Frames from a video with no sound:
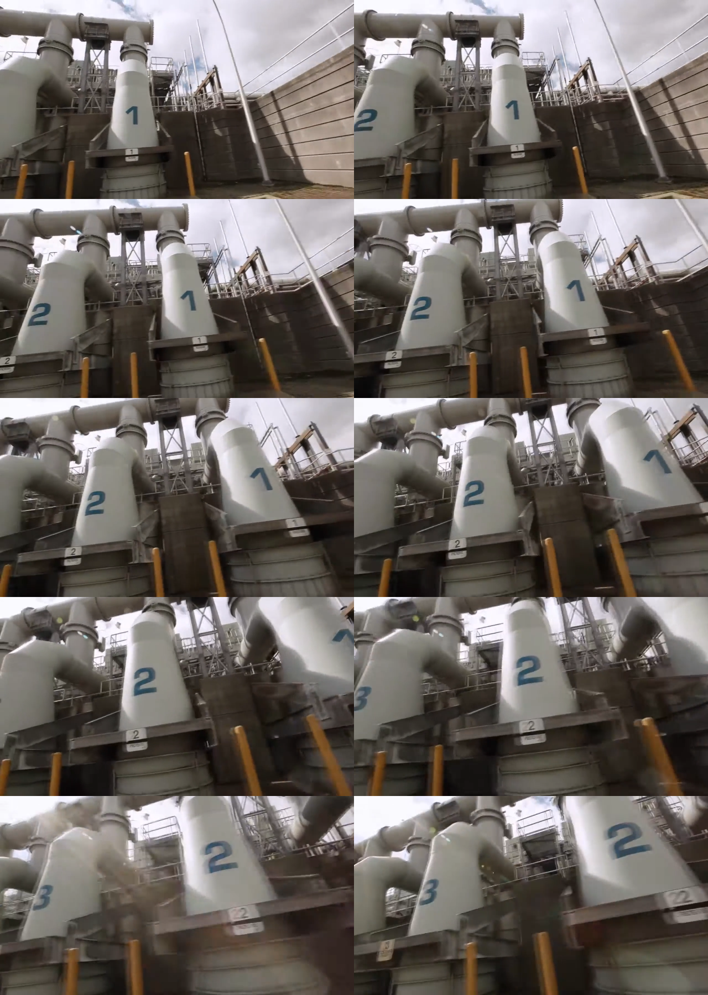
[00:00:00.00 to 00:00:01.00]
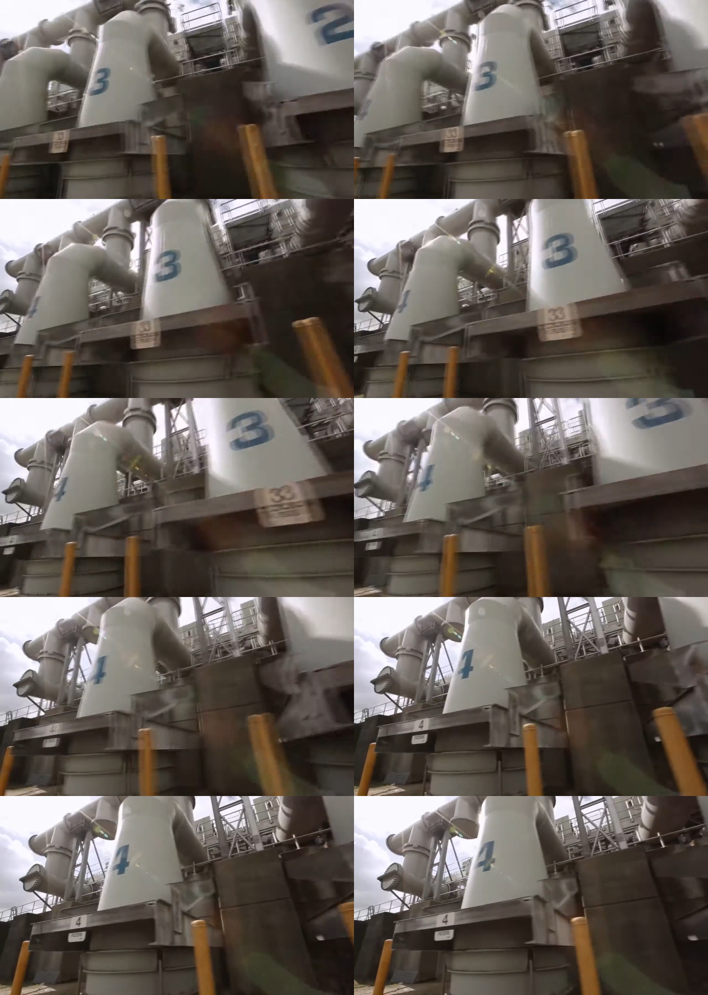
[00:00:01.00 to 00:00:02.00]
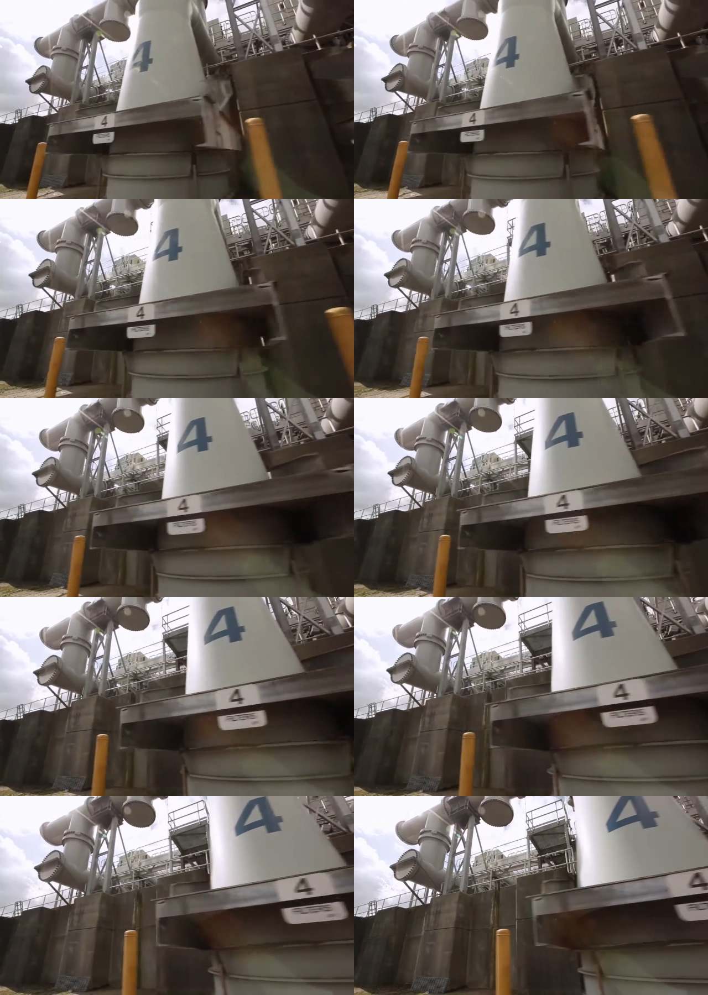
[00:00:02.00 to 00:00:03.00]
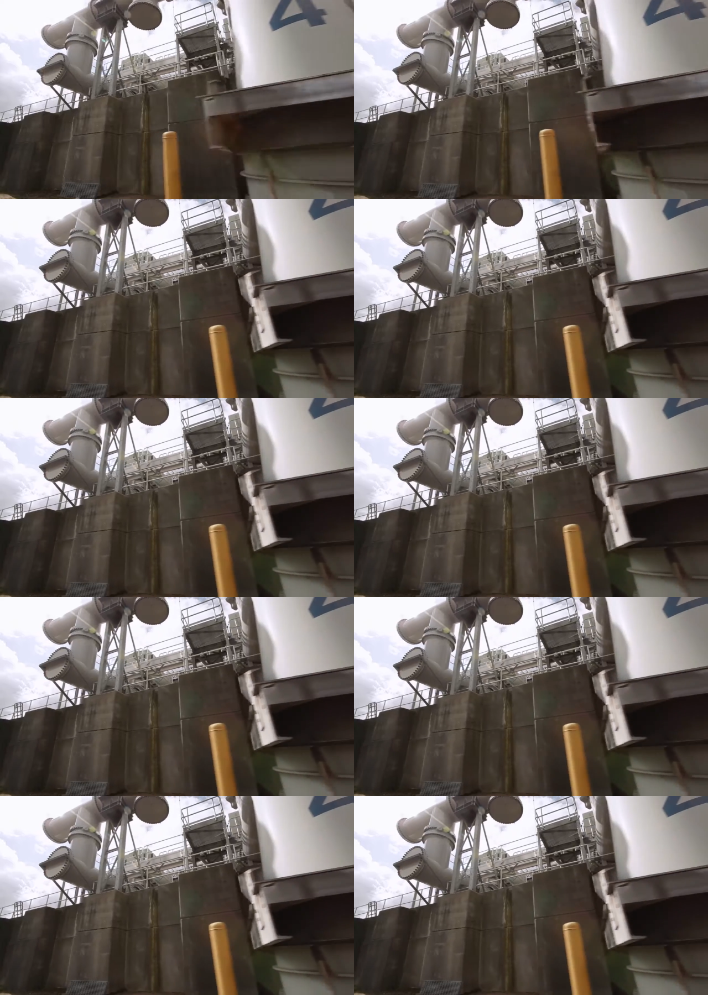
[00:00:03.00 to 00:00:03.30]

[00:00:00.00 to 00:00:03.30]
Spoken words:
[unreadable: no face in view]